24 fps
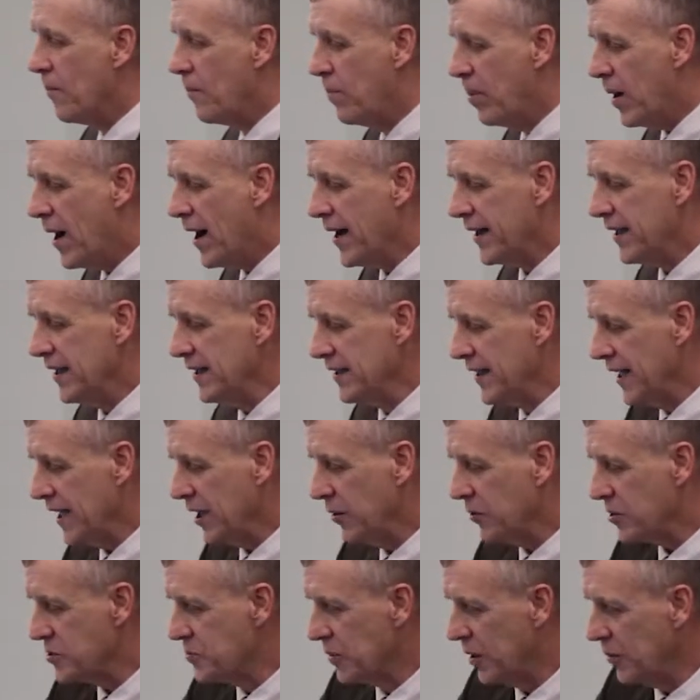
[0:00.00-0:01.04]
Body
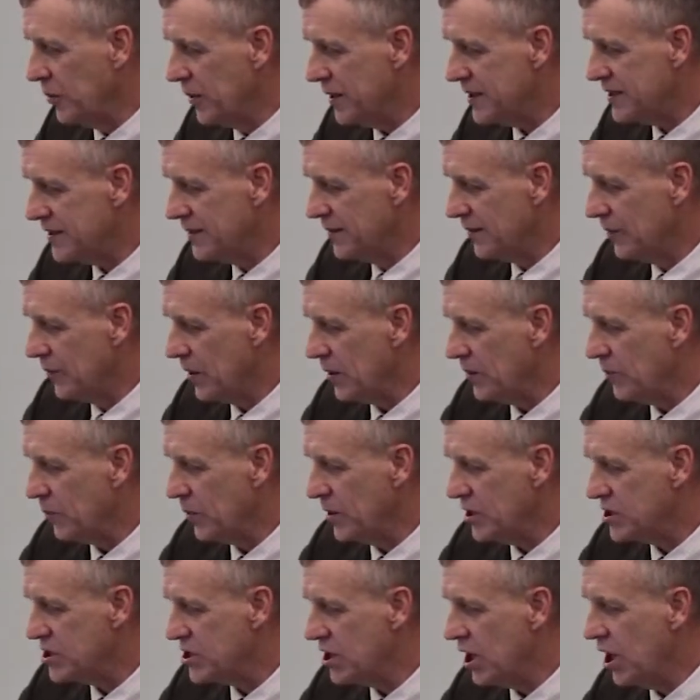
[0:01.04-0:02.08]
language, where
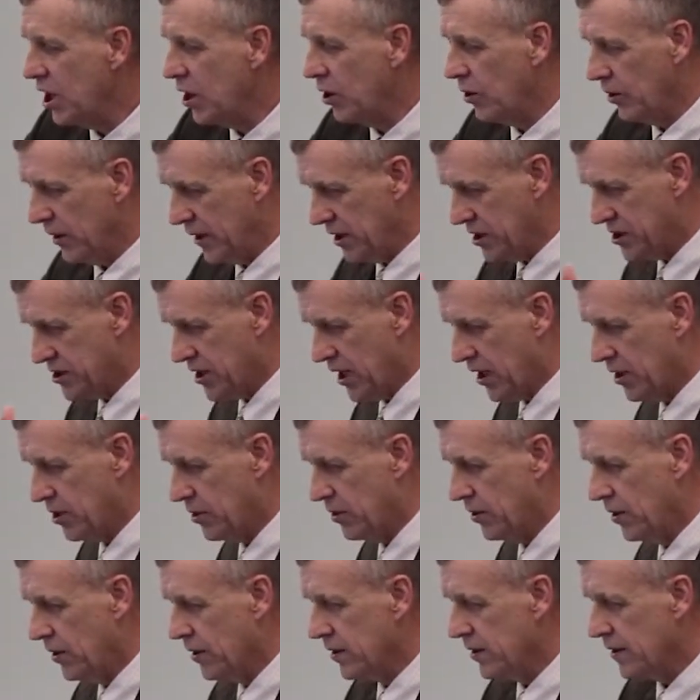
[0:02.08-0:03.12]
we show each
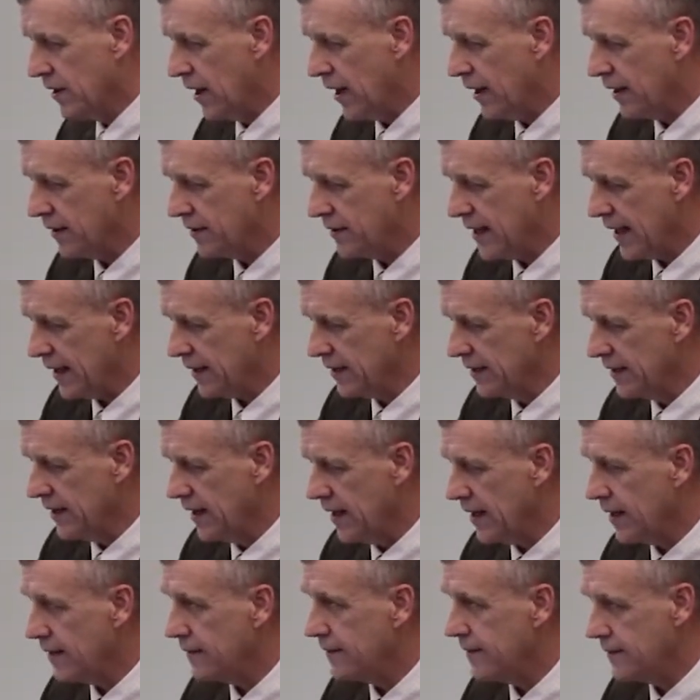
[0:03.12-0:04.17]
other that
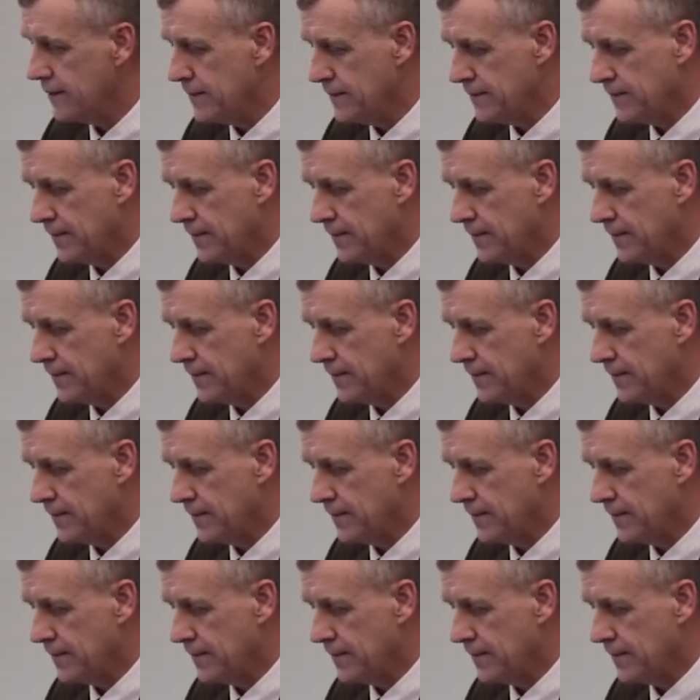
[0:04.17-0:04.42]
love.